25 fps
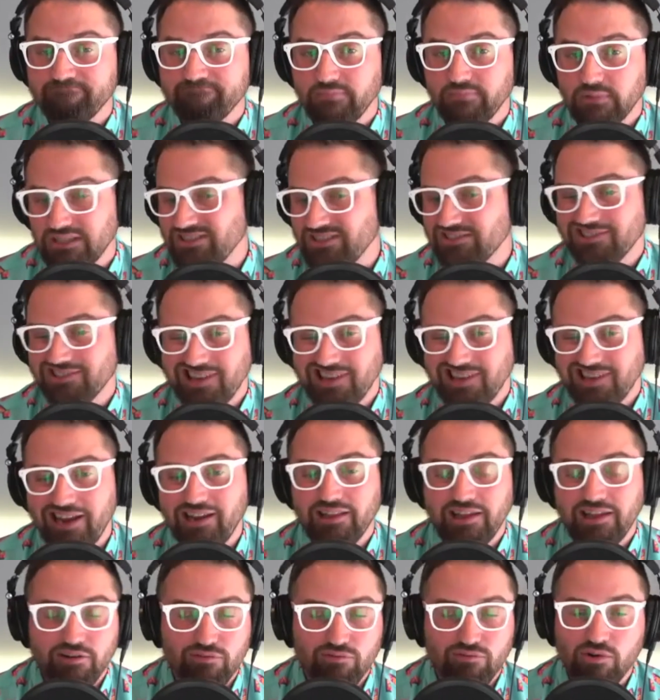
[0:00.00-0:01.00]
Just kind of
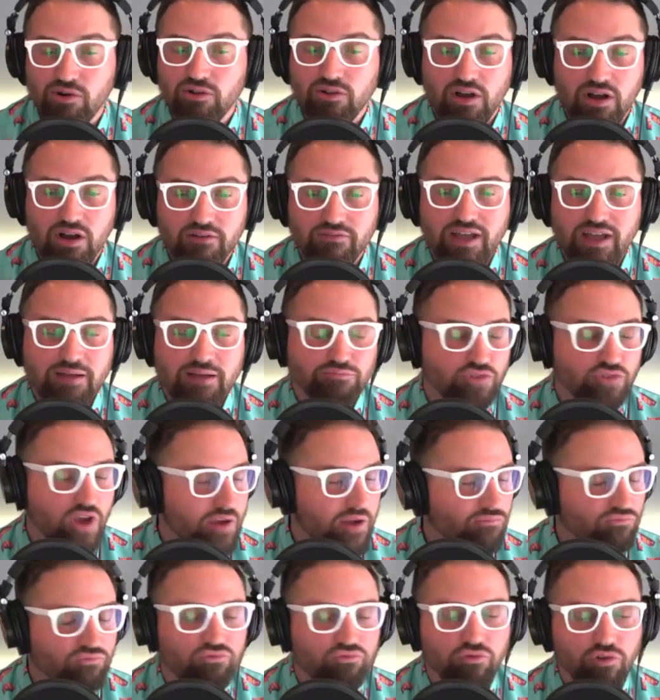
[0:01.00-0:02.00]
let it roll off.
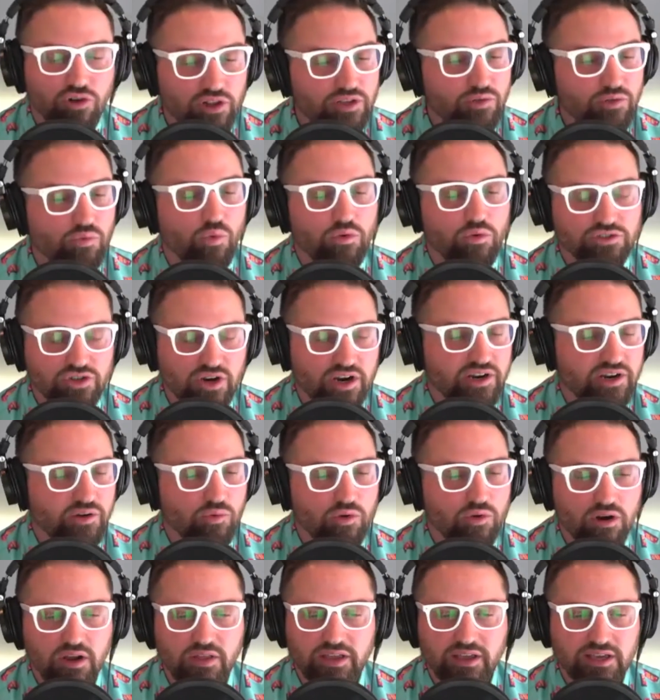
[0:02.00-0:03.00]
I'm really trying to
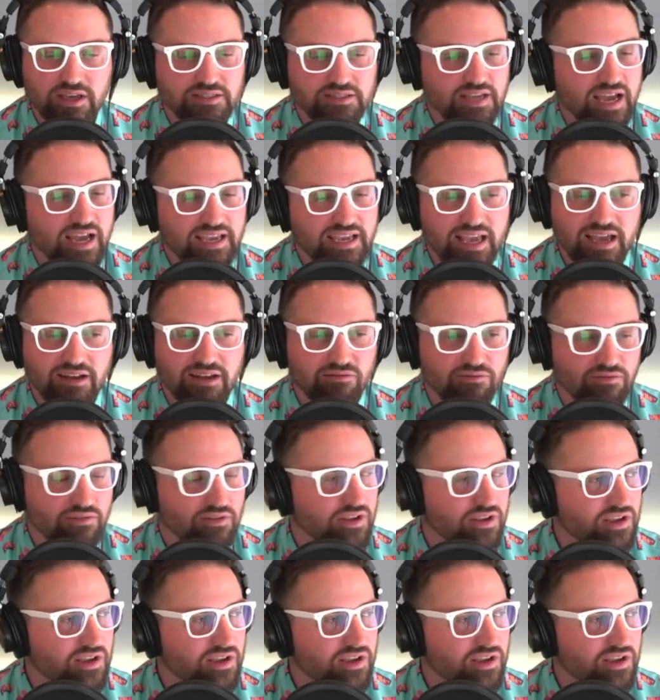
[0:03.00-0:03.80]
work on it because I get